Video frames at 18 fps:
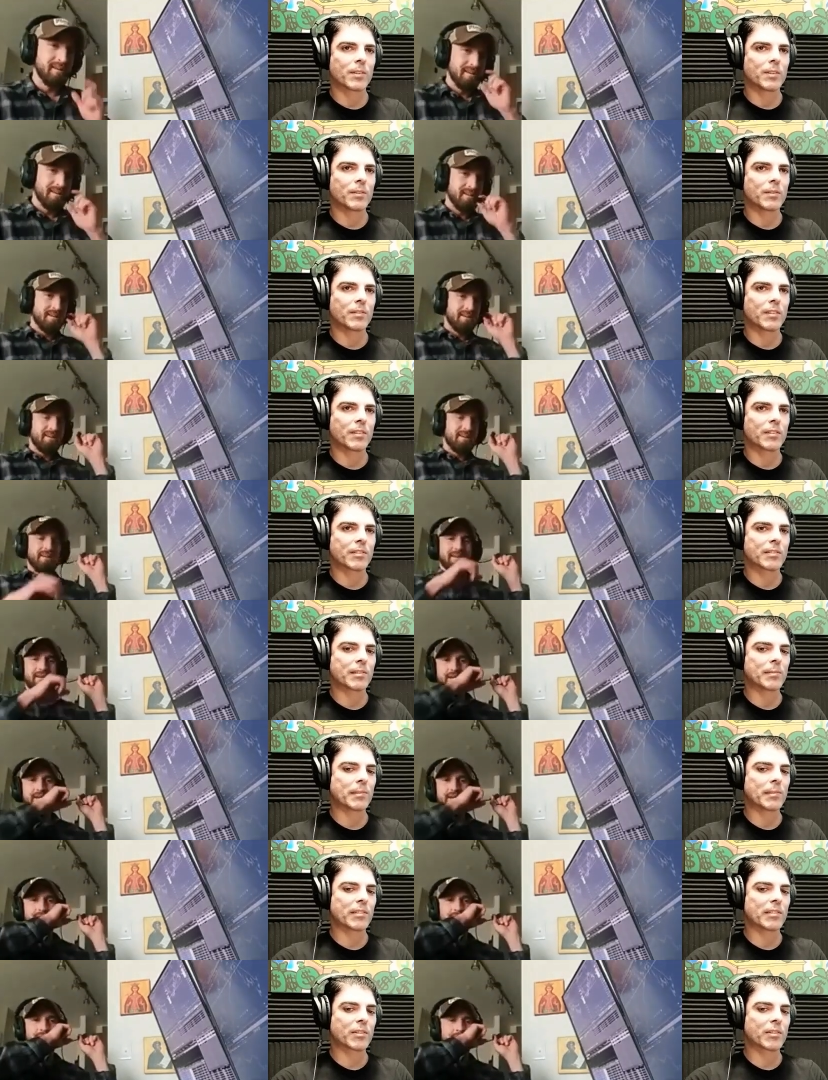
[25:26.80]
Speaker 1: using your
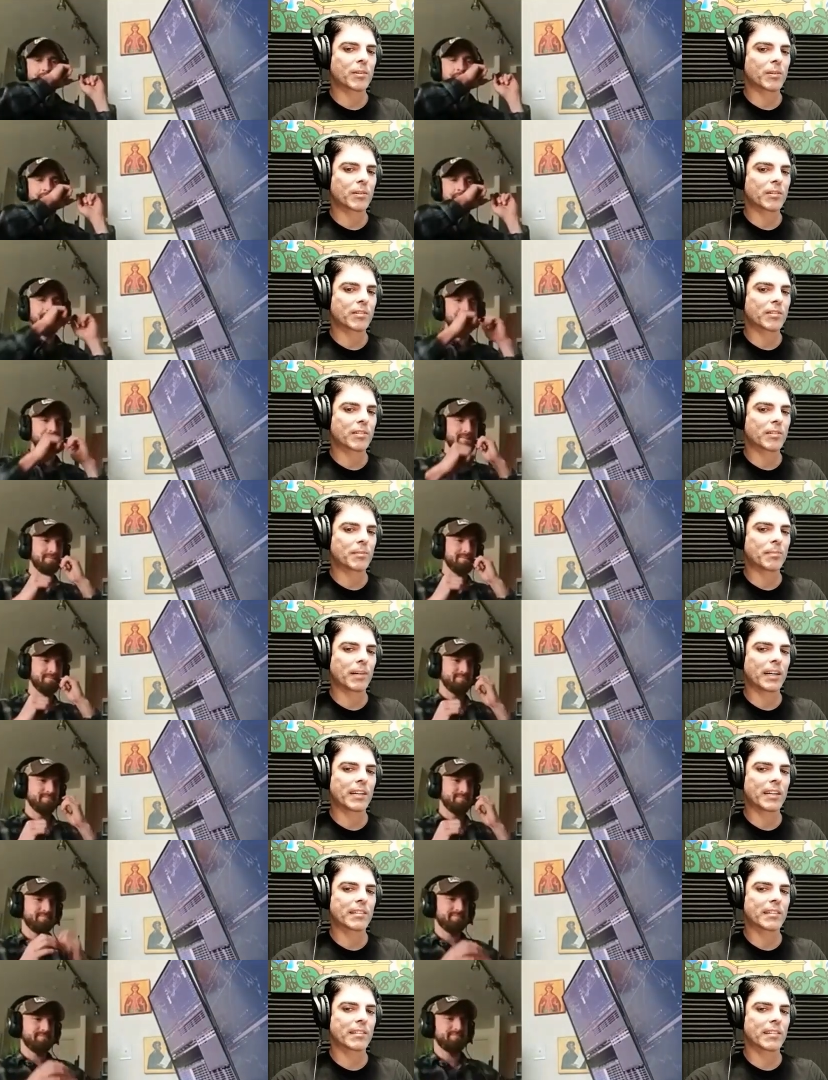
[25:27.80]
stimulus course to
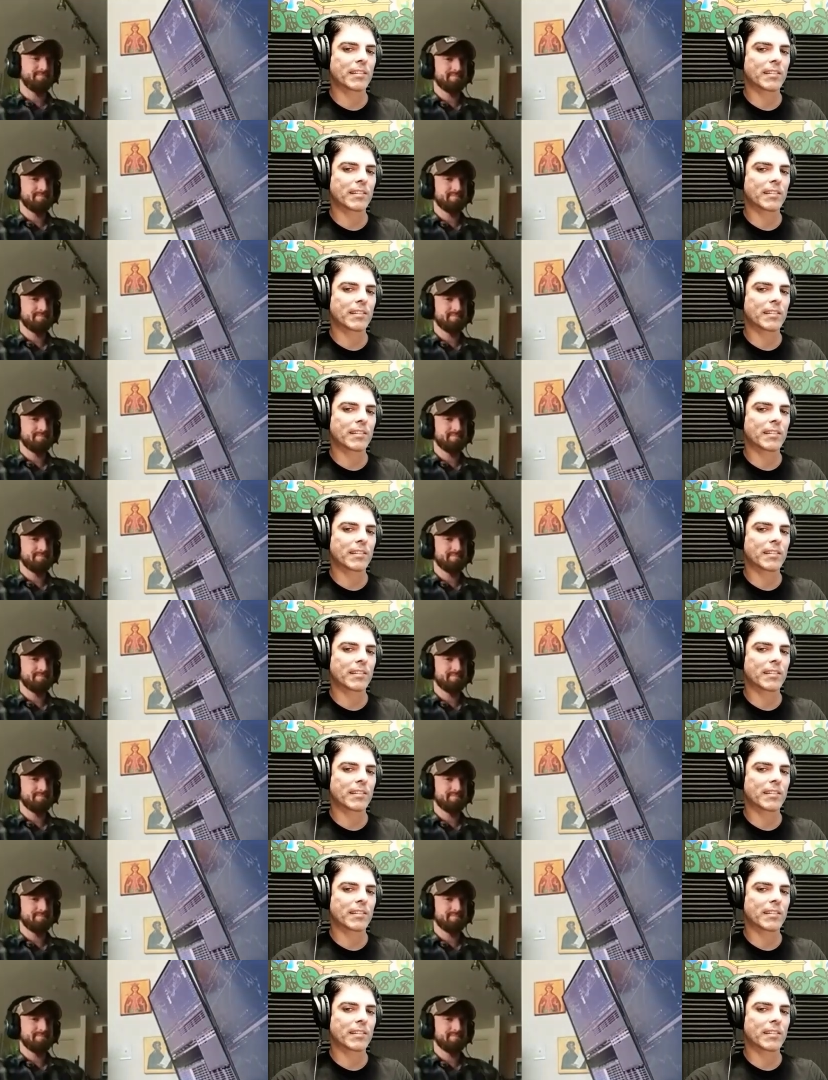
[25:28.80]
buy